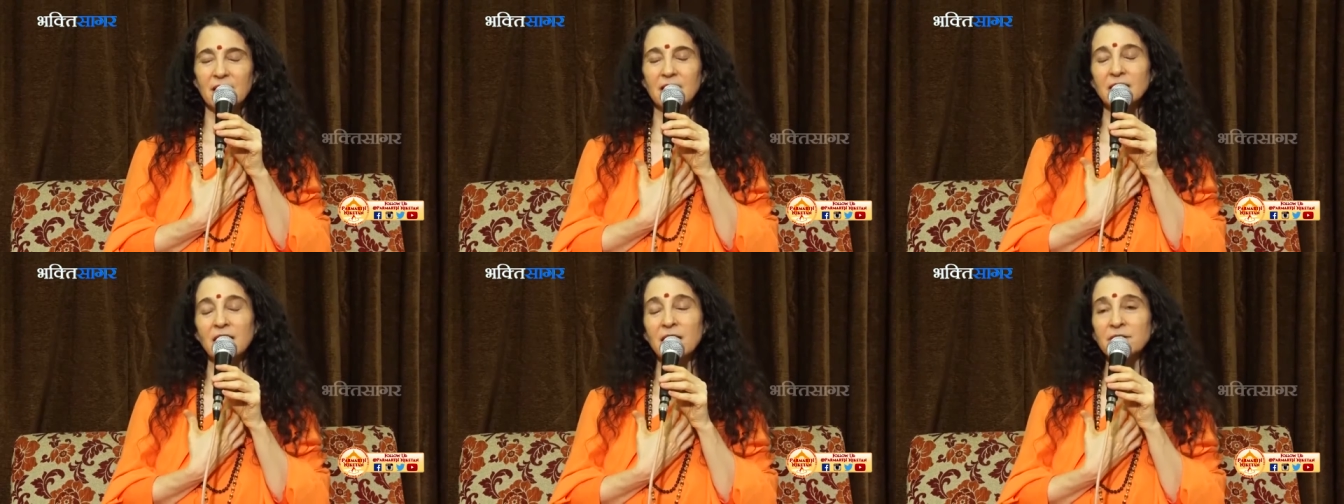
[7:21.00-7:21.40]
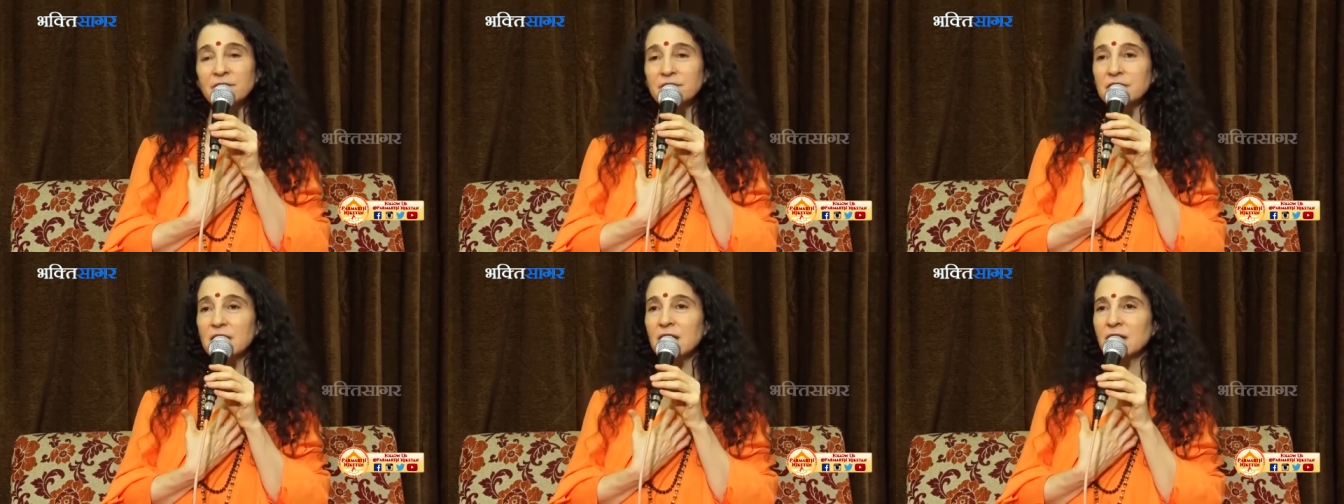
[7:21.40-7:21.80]
A lot
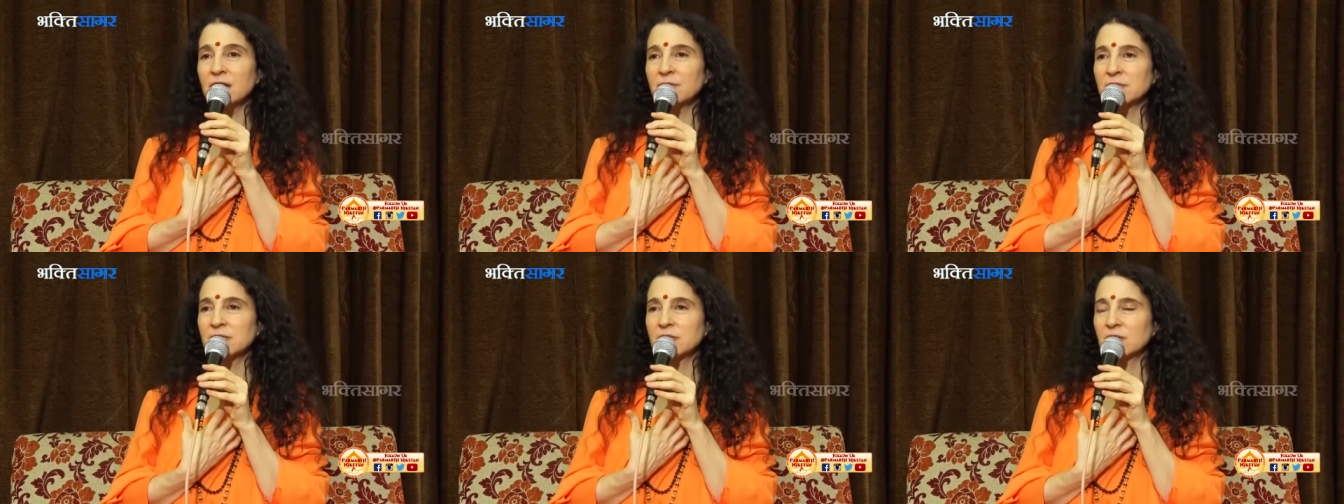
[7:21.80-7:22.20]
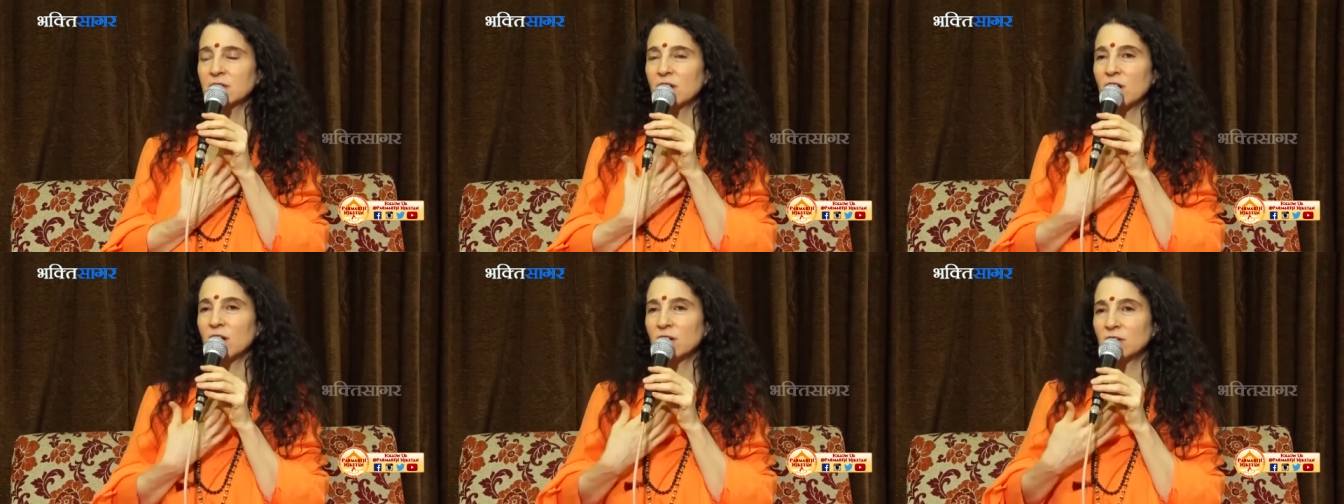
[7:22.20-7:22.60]
of times it
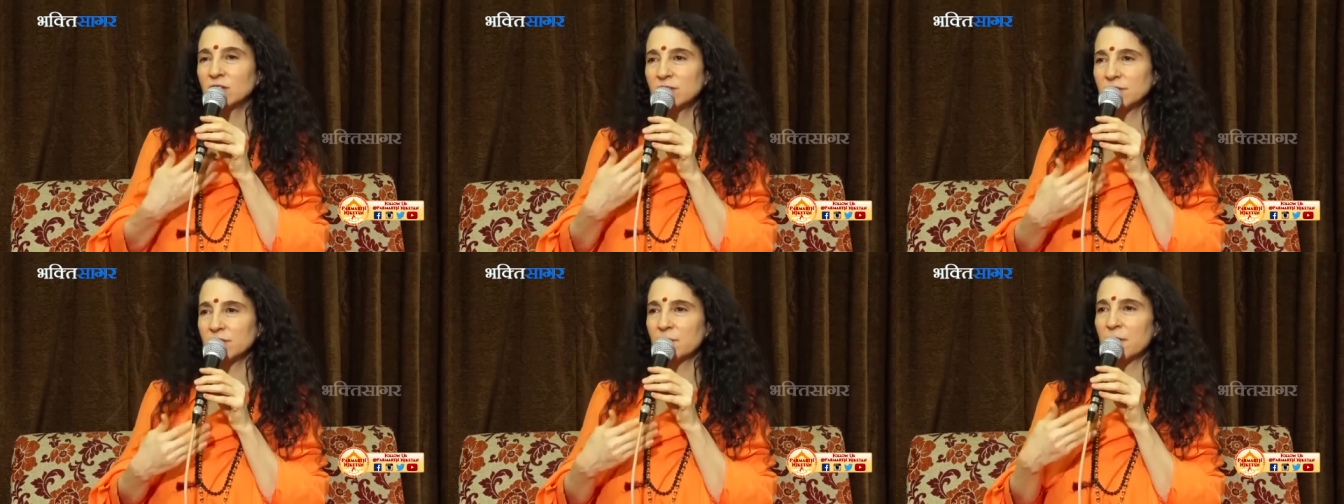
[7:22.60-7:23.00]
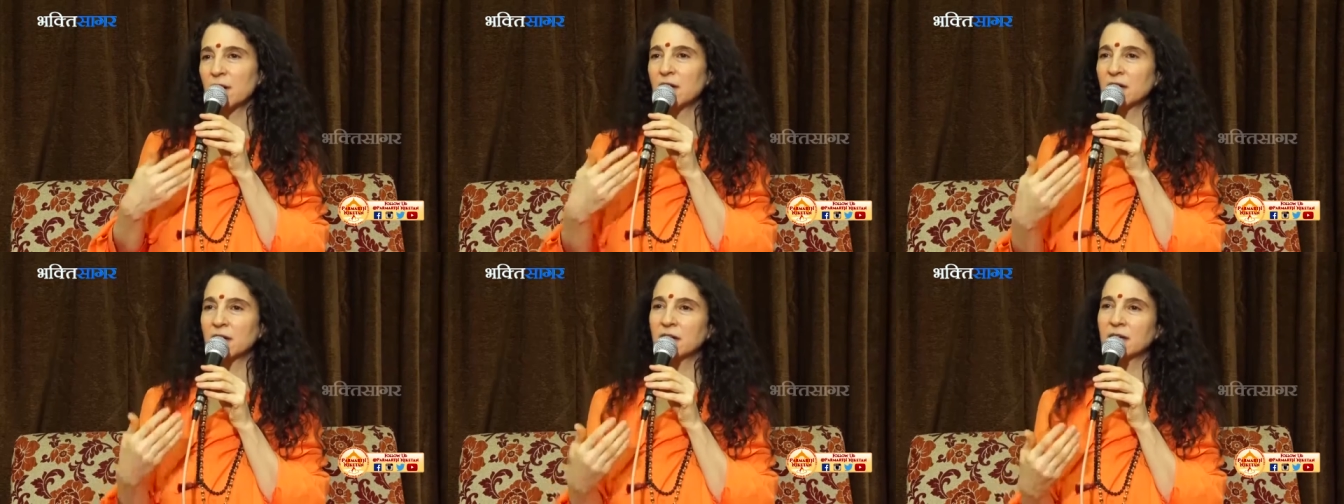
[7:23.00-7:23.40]
calls
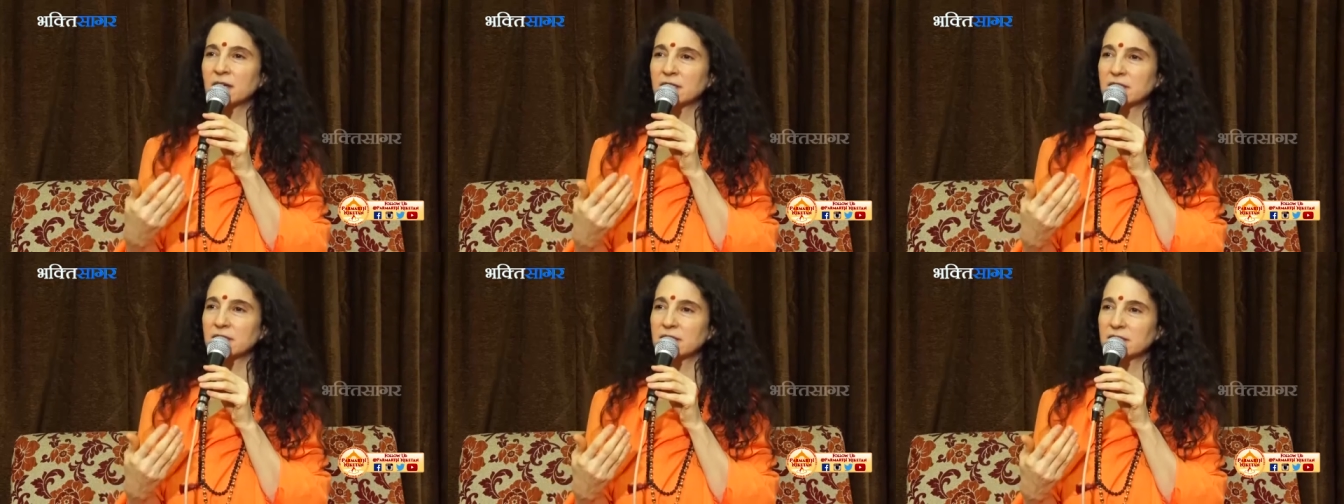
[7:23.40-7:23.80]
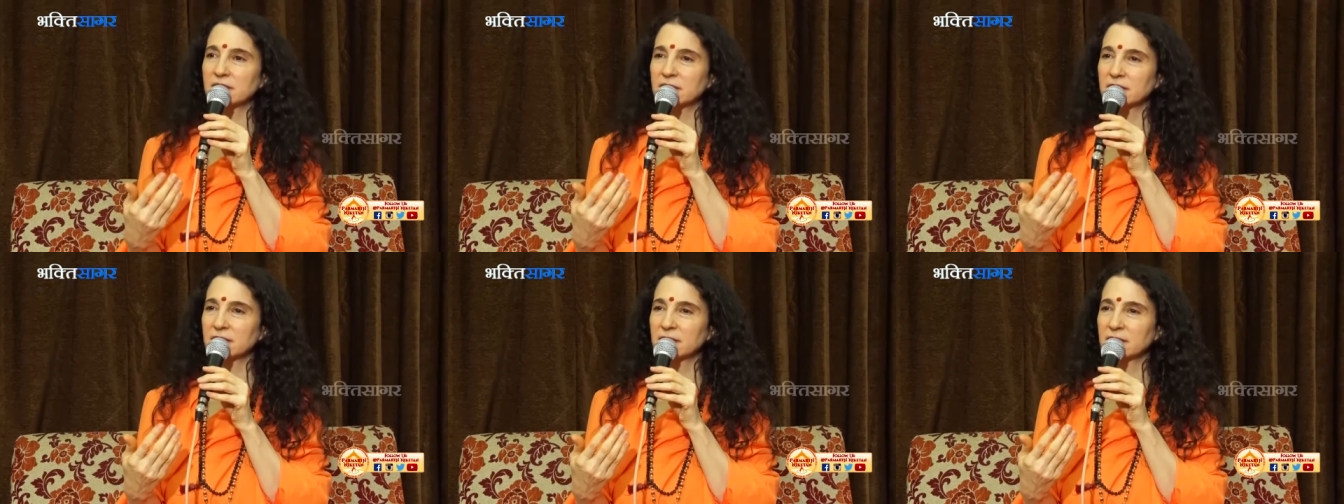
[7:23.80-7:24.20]
upon us